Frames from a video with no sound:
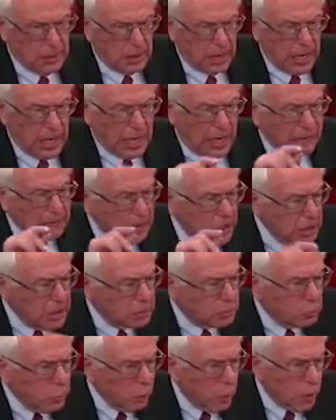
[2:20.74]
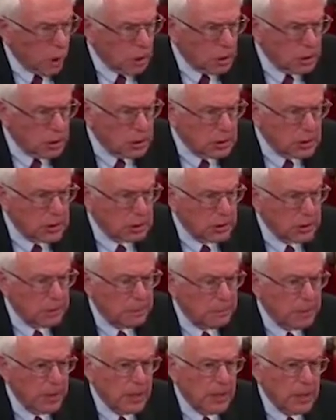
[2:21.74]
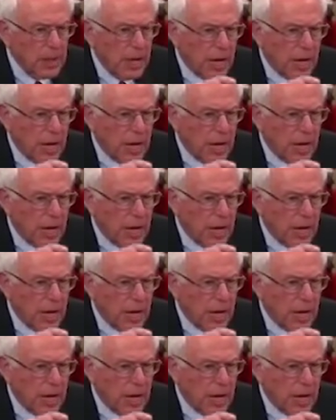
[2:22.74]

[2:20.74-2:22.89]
have these wars in